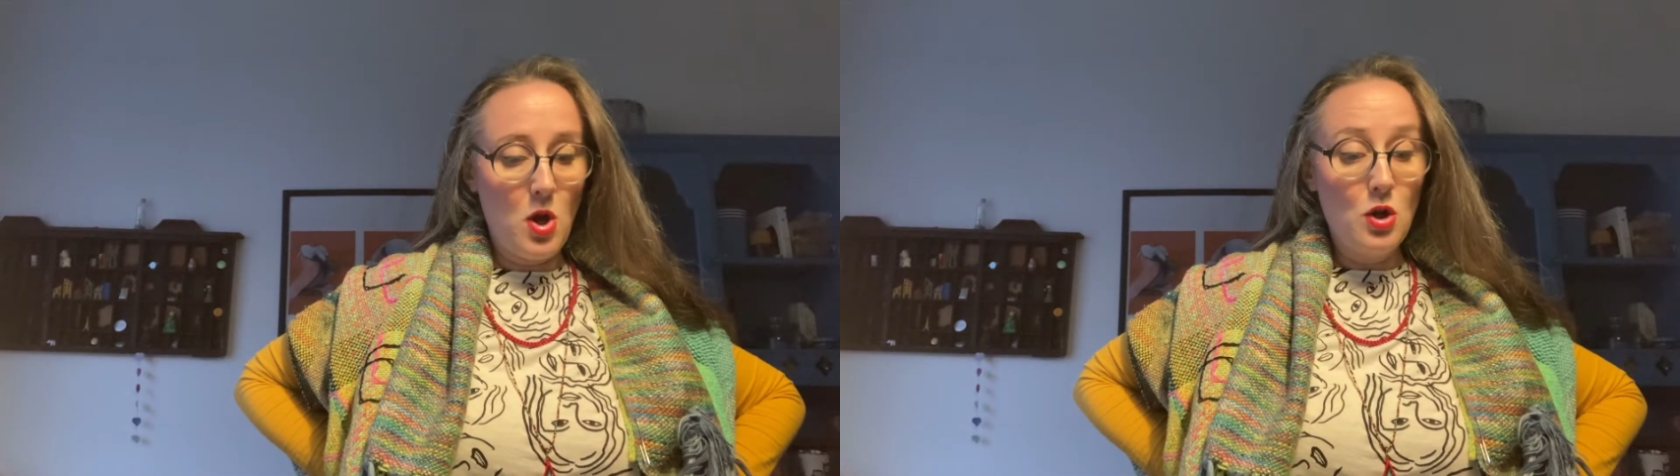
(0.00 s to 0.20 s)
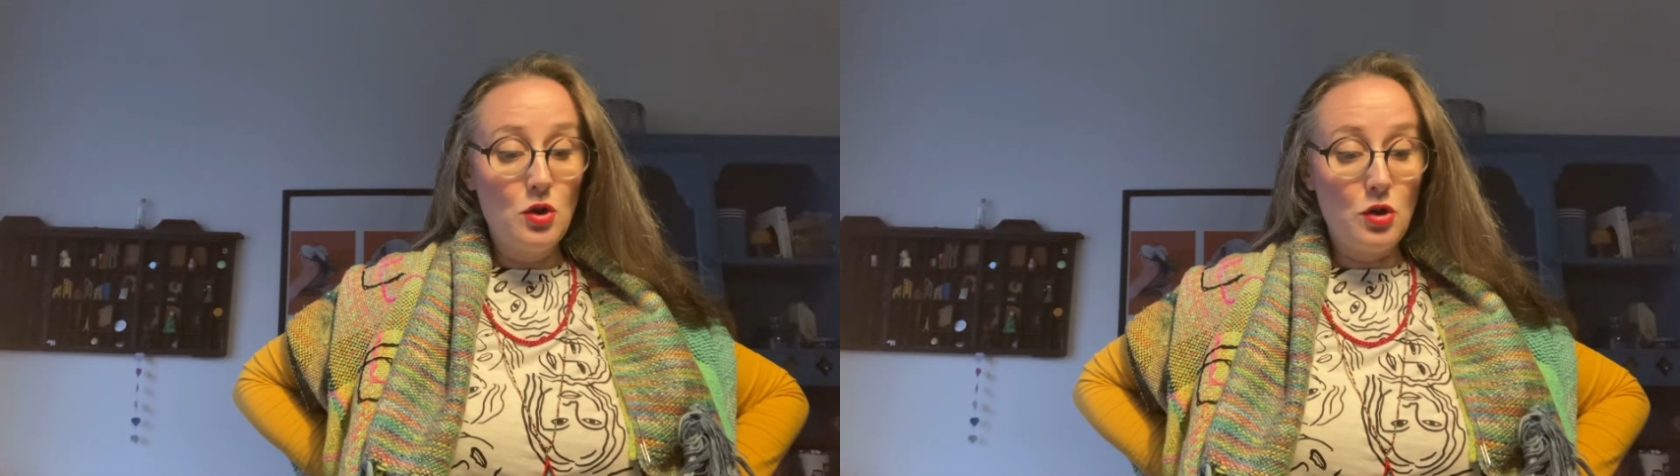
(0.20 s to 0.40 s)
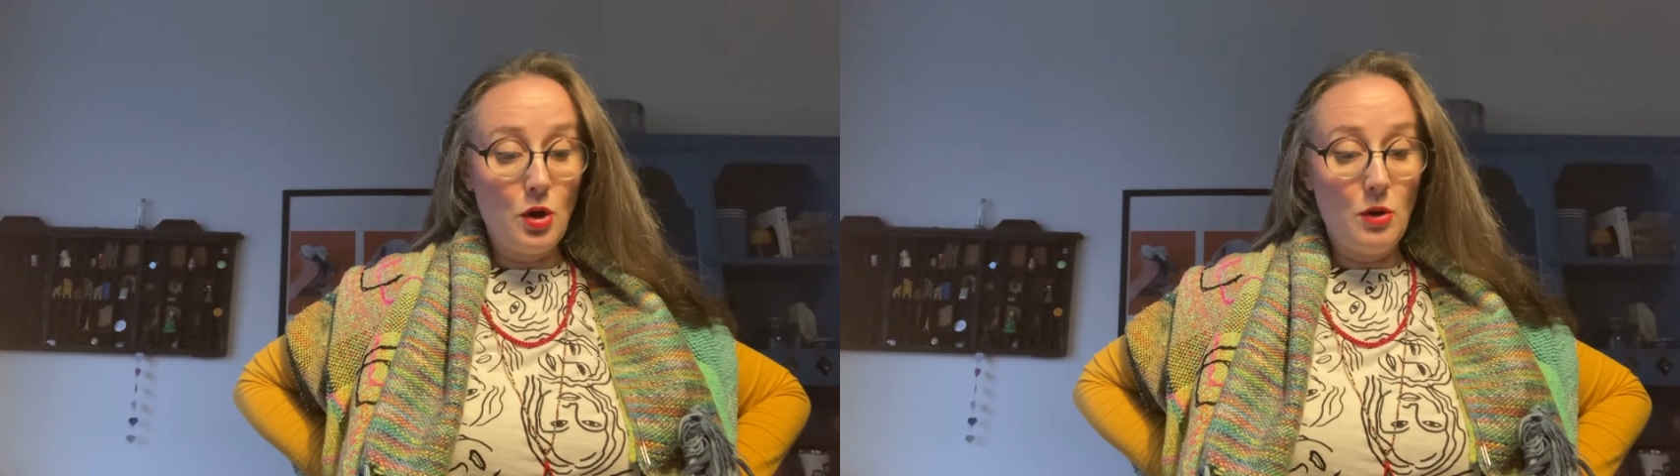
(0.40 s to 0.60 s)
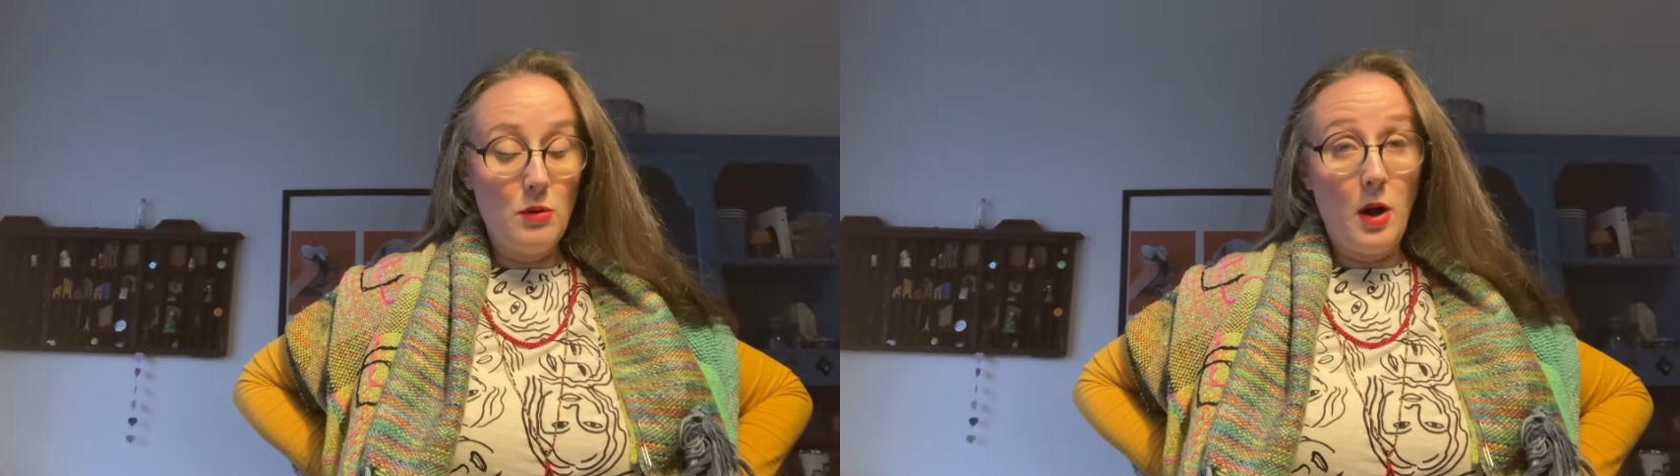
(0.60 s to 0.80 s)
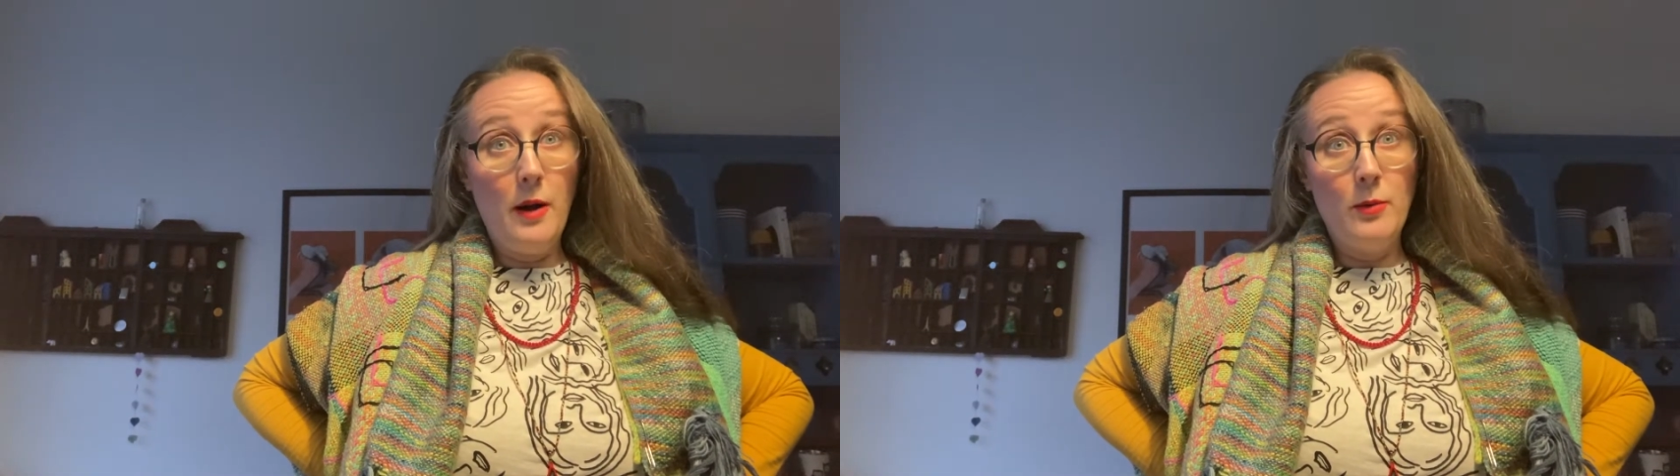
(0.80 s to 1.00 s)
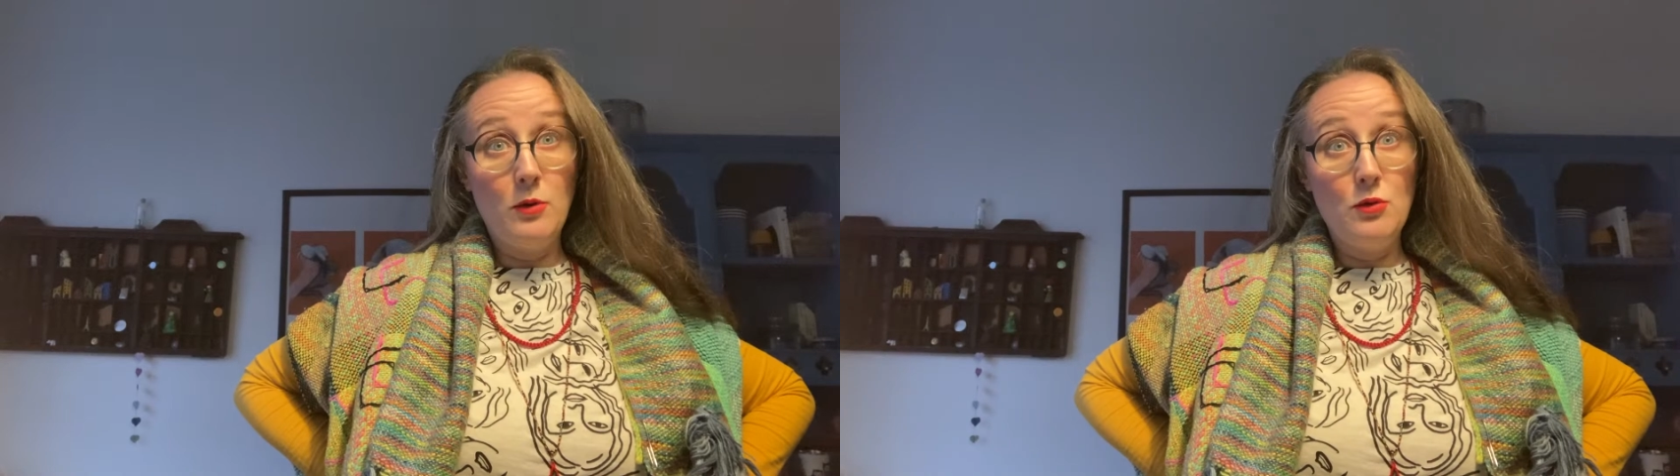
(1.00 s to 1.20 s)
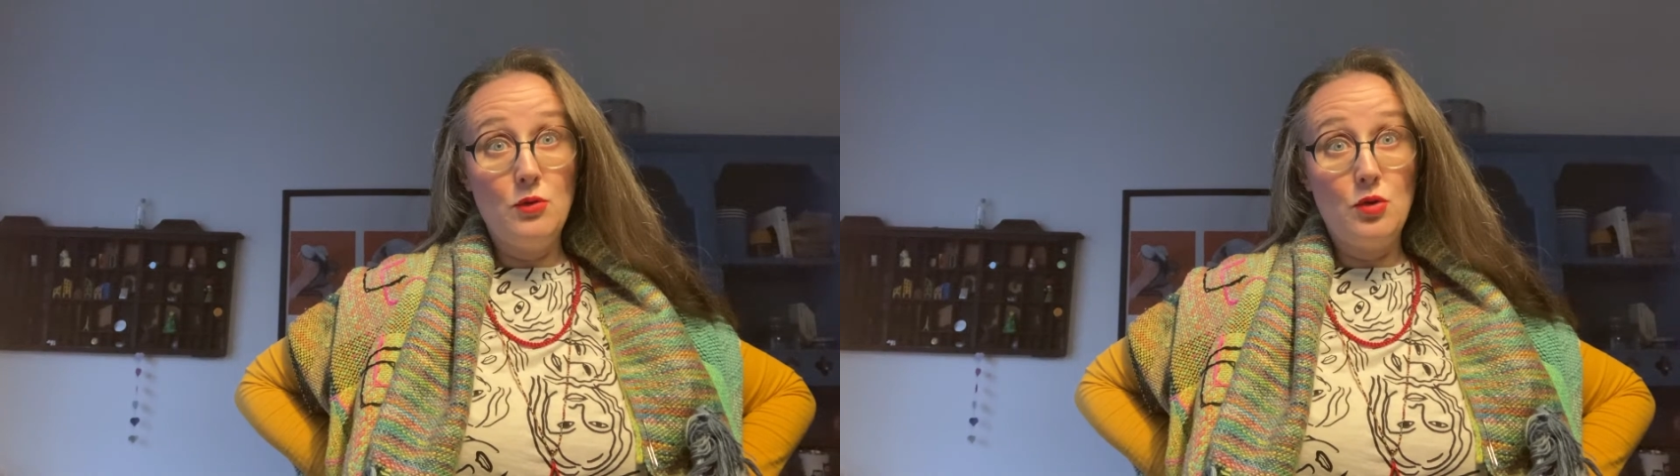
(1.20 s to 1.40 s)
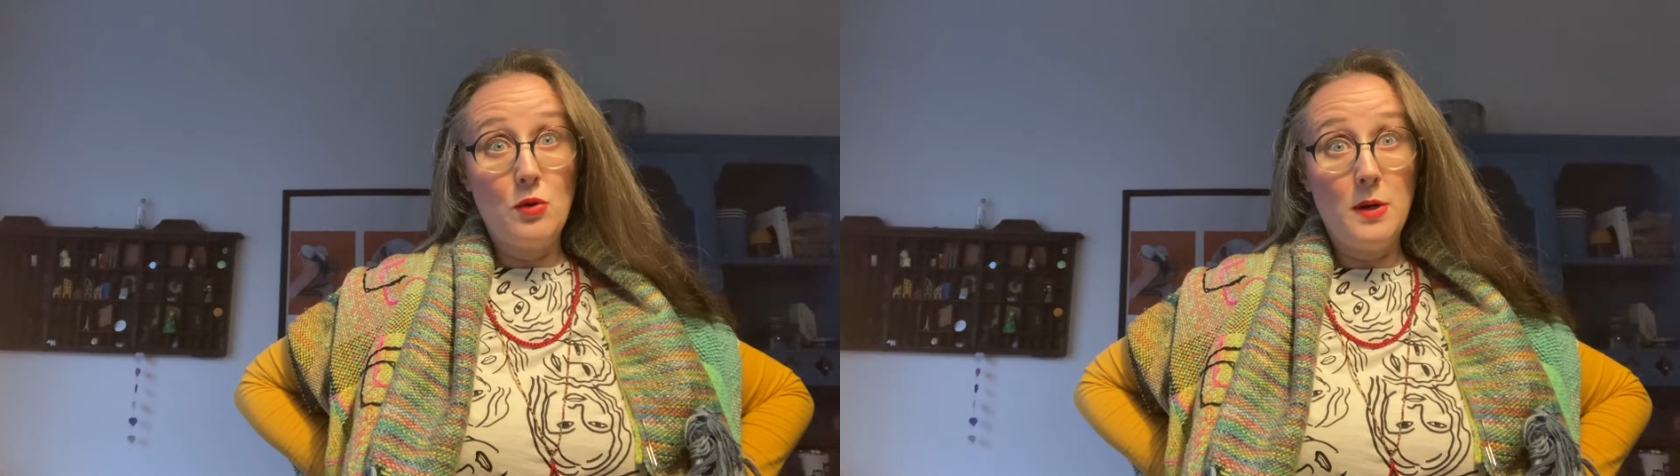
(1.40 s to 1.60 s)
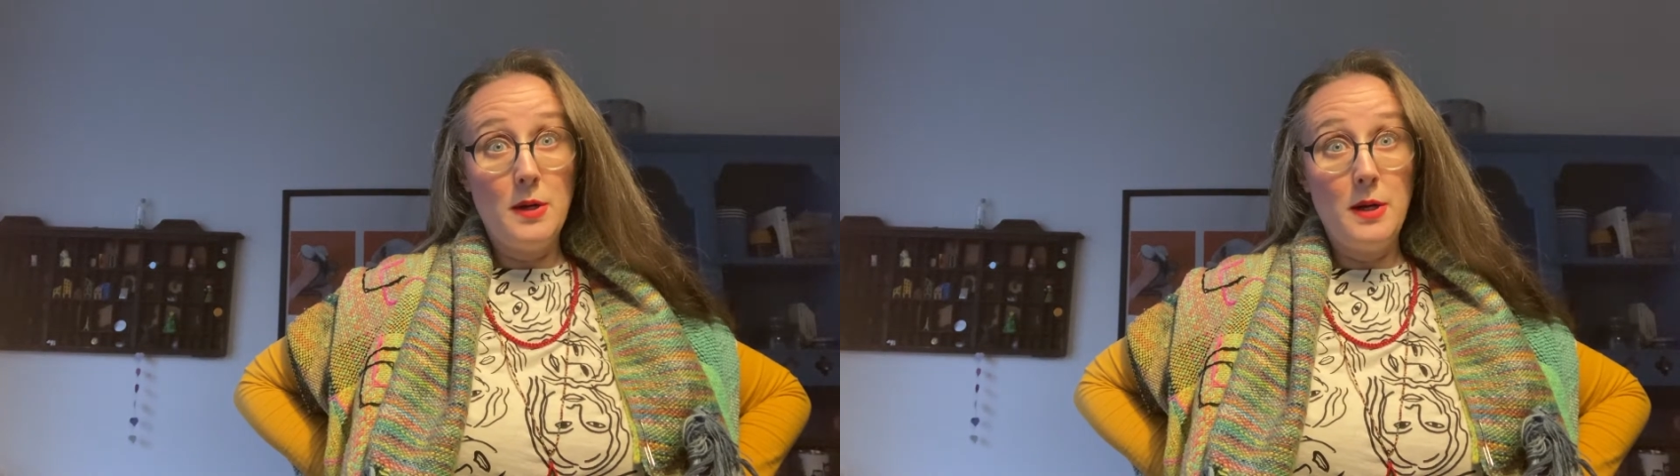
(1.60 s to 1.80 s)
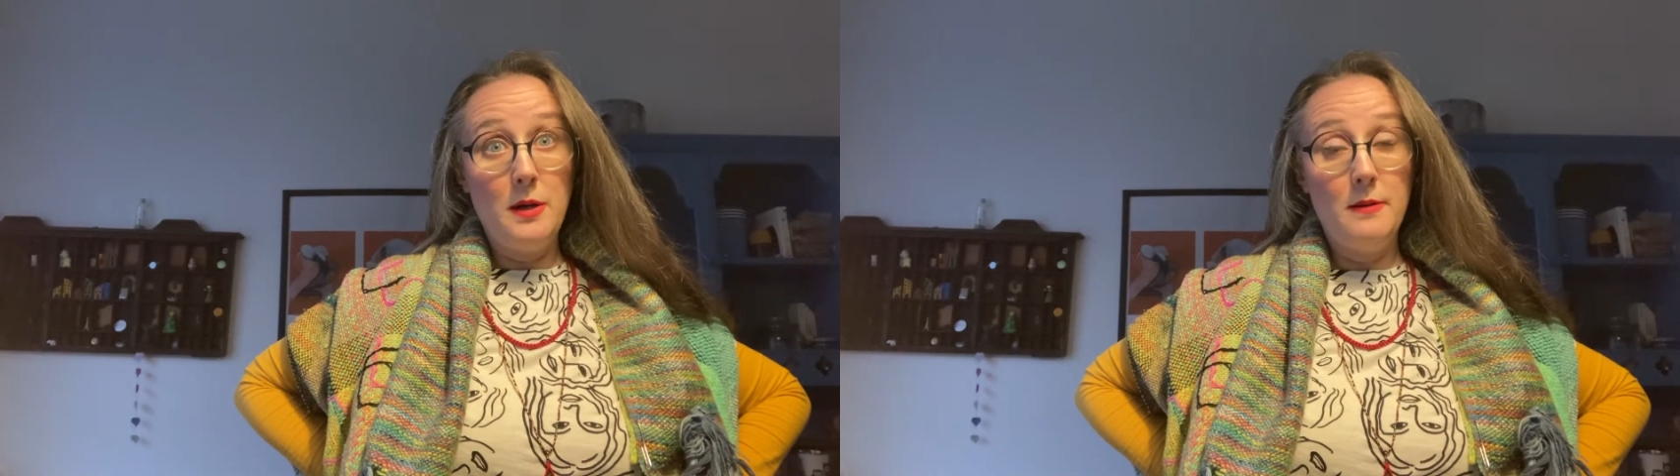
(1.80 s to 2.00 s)
So I'm going to
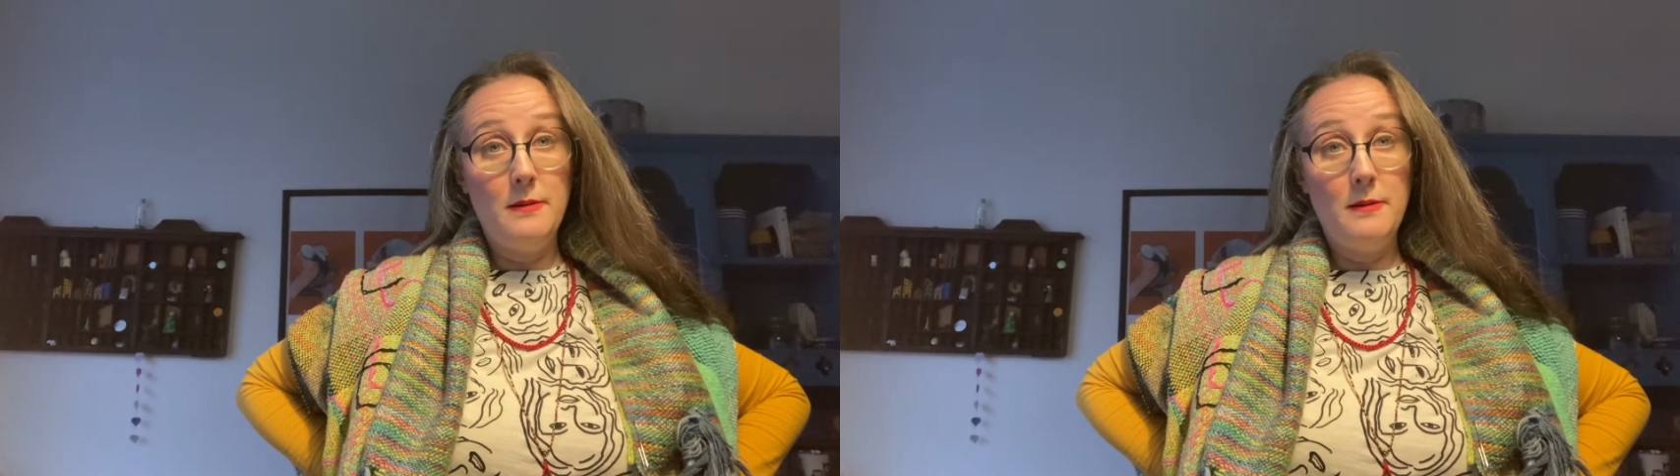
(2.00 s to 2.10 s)
try,